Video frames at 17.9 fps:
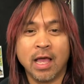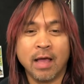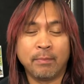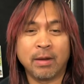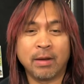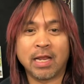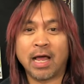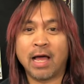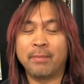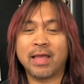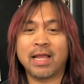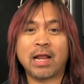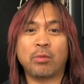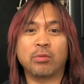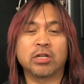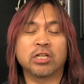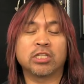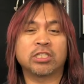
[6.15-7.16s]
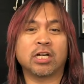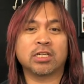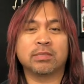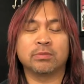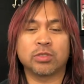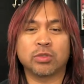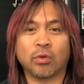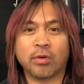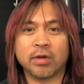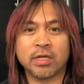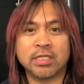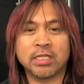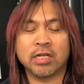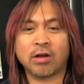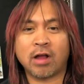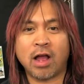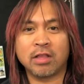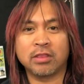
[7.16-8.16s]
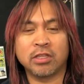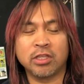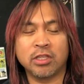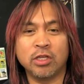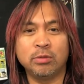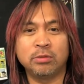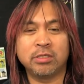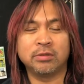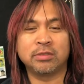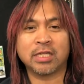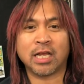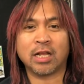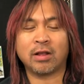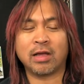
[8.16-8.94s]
But man, I want to share some stories here on the YouTube channel.